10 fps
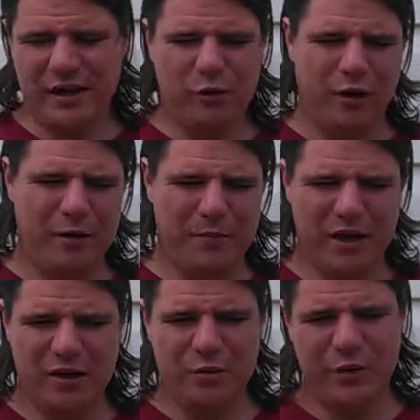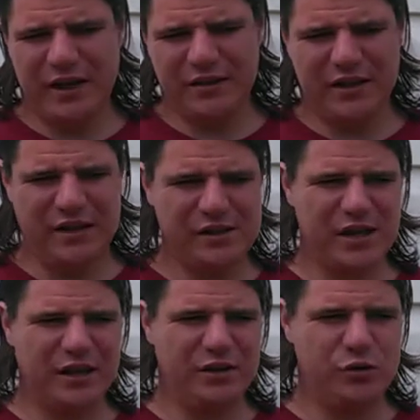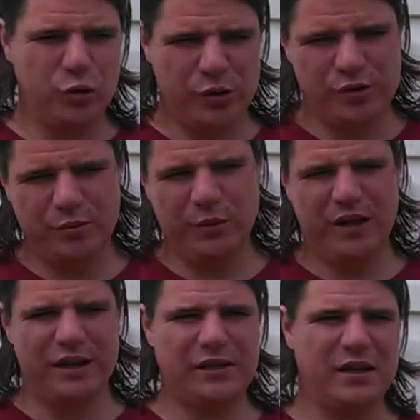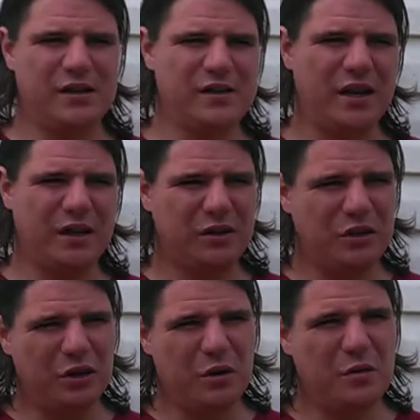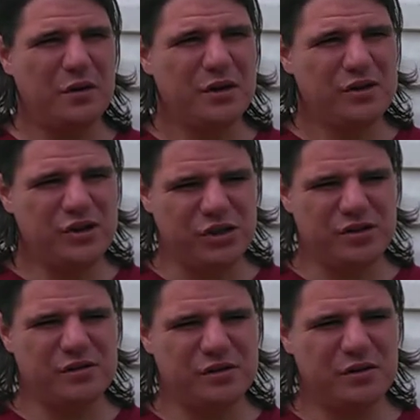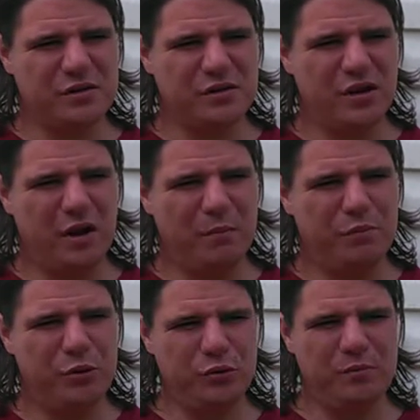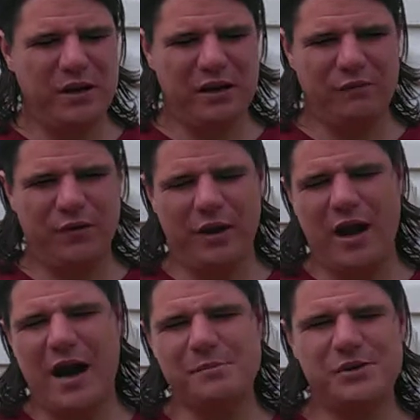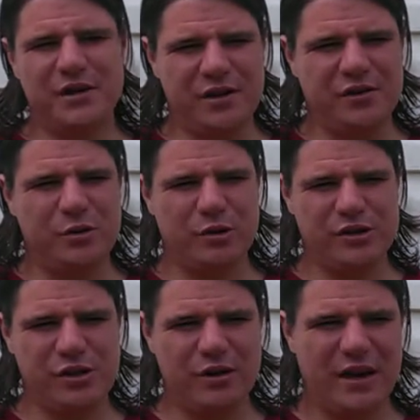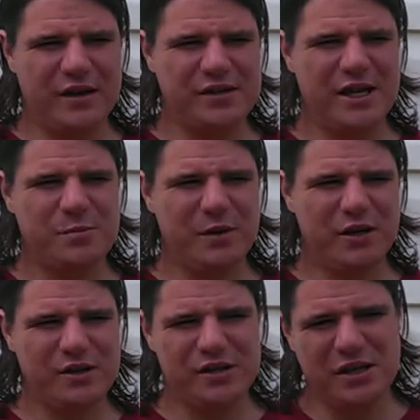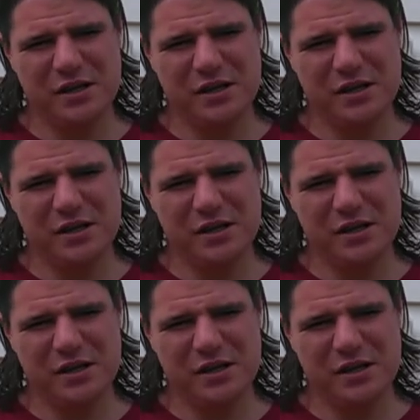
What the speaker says: like Crimea, and we get things like Georgia, and we get things like, just Putin being very obstinate towards the United States, because